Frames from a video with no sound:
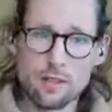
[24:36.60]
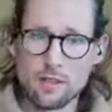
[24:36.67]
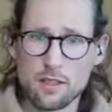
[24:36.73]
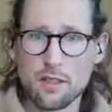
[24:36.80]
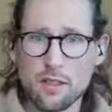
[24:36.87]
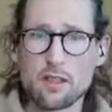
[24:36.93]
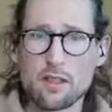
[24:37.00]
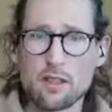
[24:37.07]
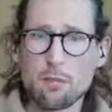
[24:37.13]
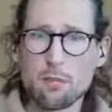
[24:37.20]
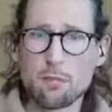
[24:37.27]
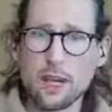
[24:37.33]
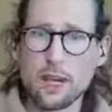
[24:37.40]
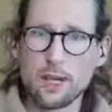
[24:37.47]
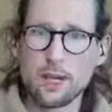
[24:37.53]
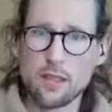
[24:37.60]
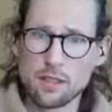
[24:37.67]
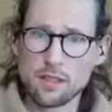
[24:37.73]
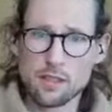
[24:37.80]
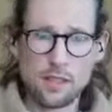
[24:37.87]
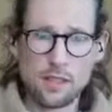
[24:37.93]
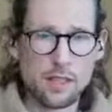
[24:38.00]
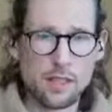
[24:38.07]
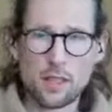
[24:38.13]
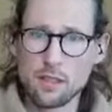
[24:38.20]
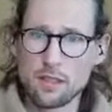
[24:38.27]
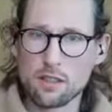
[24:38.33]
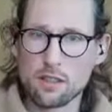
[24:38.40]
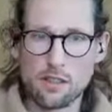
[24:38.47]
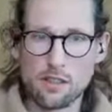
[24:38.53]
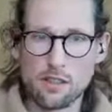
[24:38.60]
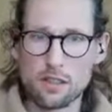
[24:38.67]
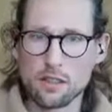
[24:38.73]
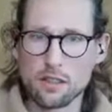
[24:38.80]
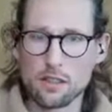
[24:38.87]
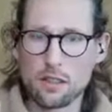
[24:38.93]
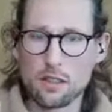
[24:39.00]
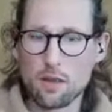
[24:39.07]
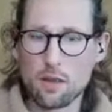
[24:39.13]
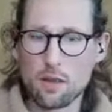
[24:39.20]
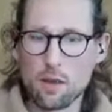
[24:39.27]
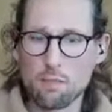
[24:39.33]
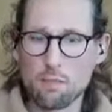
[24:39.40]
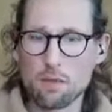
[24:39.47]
So they just give their feedback and the design gets diluted